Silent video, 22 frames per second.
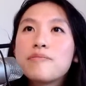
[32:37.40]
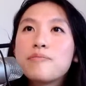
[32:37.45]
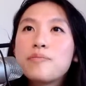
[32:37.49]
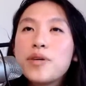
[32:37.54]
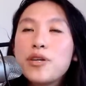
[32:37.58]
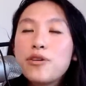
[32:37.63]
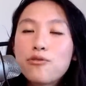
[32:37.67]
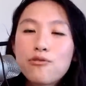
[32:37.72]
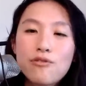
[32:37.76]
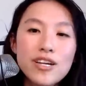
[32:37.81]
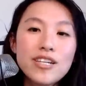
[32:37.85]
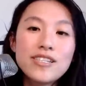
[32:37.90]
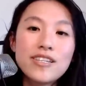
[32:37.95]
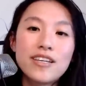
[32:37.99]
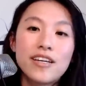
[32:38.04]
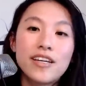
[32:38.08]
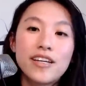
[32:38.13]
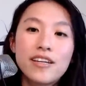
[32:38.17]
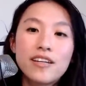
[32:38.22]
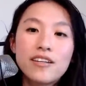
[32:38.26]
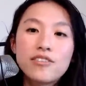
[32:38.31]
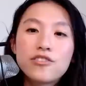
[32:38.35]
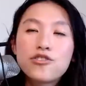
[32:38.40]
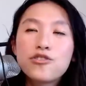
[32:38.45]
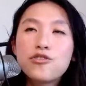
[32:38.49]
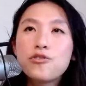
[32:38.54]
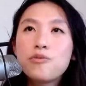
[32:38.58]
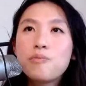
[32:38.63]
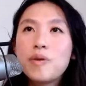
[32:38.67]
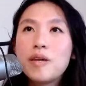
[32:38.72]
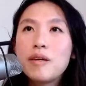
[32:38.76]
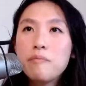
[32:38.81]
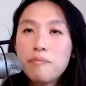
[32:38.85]
be risen, to
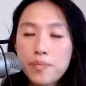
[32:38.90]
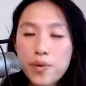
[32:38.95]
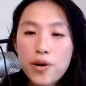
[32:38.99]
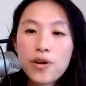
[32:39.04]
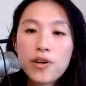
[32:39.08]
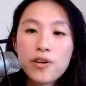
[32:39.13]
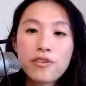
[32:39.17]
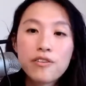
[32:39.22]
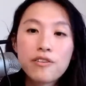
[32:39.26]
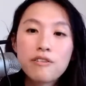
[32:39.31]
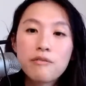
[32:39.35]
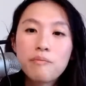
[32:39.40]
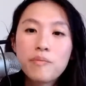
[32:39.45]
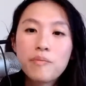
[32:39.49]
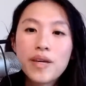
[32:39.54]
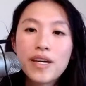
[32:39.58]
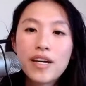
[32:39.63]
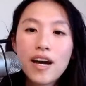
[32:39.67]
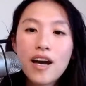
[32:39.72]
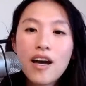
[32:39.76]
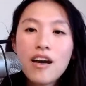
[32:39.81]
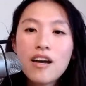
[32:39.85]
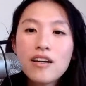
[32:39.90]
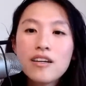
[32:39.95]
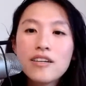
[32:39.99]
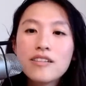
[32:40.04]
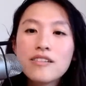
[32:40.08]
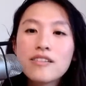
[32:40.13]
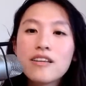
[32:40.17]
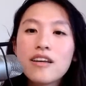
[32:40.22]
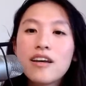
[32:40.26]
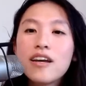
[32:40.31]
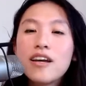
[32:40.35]
be birthed,
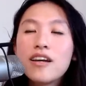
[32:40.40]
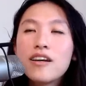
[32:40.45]
because